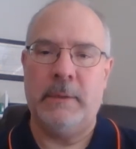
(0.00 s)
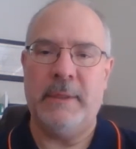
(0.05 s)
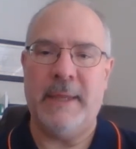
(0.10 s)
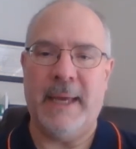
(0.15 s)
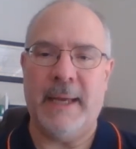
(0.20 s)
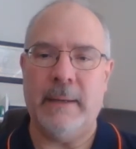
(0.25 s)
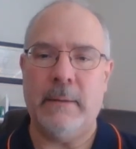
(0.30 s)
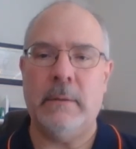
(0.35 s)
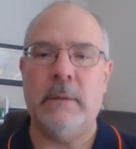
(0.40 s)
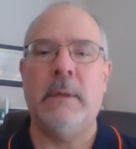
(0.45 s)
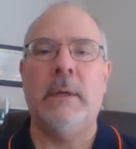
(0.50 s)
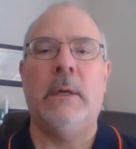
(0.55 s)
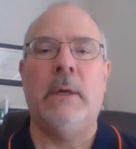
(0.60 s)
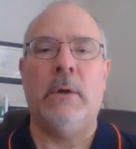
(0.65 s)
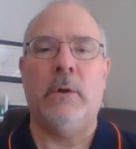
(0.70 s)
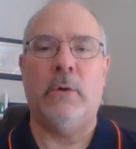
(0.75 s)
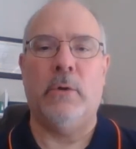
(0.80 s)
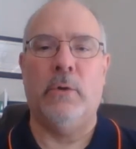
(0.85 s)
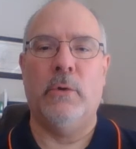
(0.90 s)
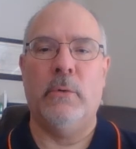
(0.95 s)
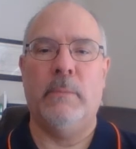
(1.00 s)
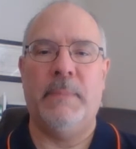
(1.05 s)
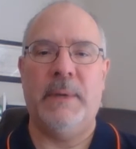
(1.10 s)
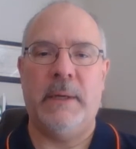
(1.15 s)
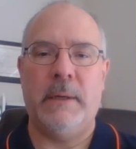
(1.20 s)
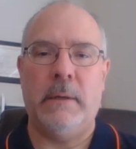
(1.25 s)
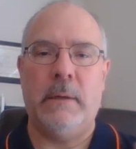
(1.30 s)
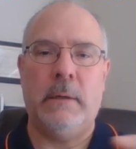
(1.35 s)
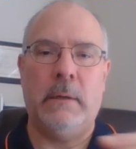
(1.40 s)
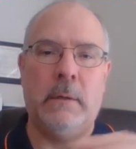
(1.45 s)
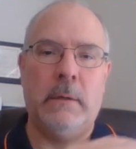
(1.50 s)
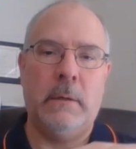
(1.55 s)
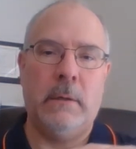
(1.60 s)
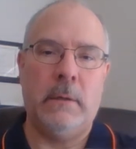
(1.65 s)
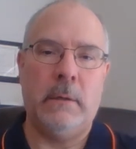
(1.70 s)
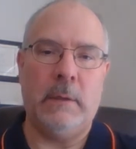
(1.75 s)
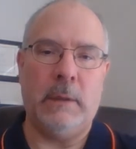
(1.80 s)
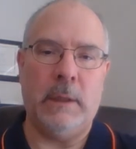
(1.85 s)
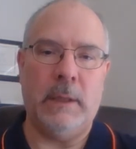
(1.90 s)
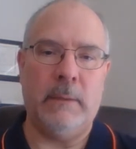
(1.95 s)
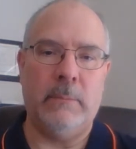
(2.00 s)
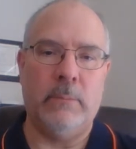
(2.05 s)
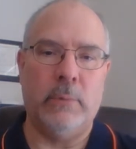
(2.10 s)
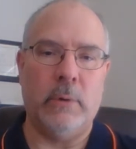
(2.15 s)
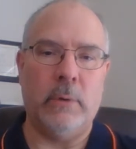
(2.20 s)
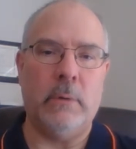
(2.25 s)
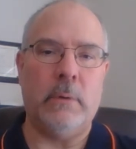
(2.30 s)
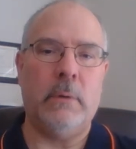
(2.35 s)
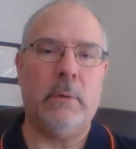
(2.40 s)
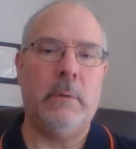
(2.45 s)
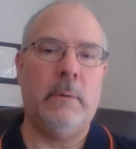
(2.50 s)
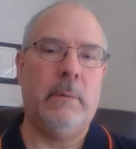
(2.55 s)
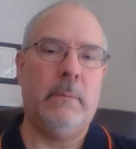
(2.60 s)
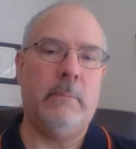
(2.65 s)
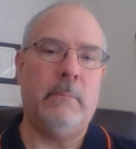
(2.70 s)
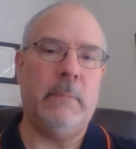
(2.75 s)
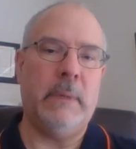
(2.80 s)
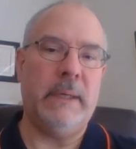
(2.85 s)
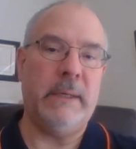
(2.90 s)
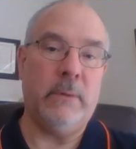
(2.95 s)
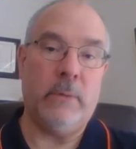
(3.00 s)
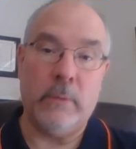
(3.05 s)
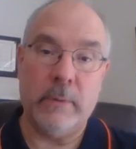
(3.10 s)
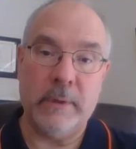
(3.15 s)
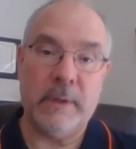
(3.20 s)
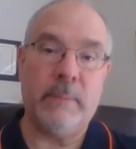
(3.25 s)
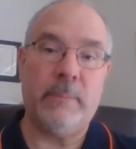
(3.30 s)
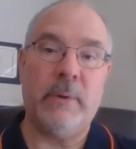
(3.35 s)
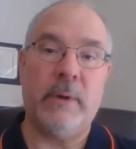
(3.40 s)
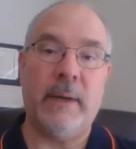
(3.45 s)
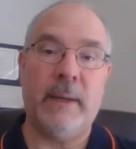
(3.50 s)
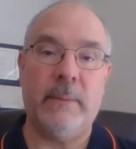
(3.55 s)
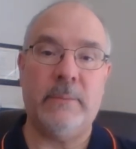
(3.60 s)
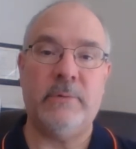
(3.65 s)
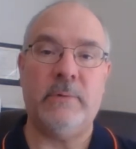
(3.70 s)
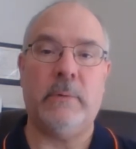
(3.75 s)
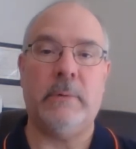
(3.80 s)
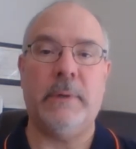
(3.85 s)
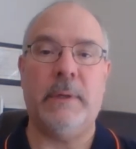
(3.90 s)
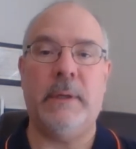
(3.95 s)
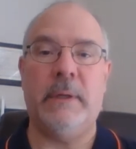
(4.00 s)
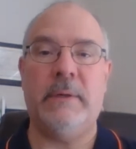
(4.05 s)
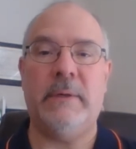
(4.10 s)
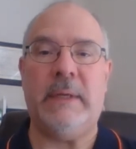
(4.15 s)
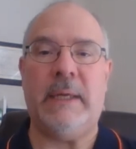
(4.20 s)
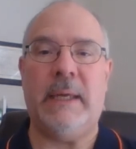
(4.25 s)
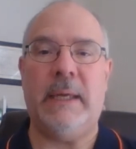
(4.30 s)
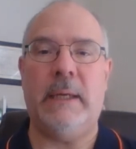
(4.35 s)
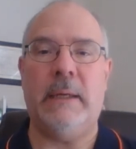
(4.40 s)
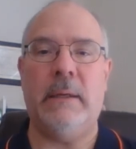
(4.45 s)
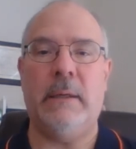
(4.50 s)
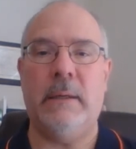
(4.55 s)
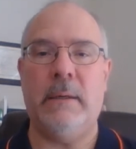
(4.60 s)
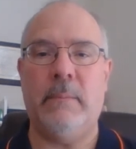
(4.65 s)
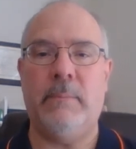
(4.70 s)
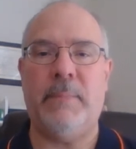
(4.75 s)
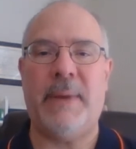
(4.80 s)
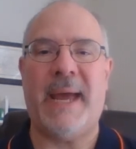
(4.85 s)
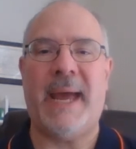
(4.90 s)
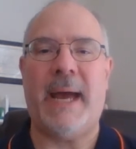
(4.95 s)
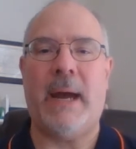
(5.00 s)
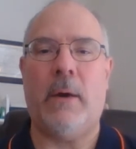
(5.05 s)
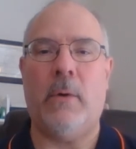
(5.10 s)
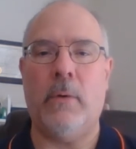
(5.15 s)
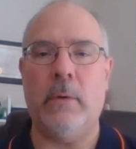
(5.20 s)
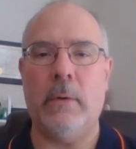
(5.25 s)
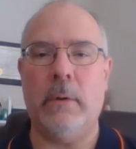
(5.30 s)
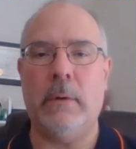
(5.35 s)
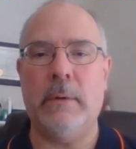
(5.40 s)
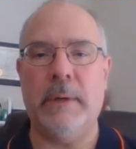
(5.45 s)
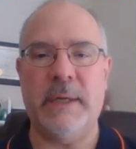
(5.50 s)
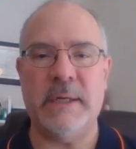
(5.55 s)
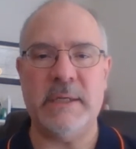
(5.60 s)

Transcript: that urban, liberal, minority perhaps orientated power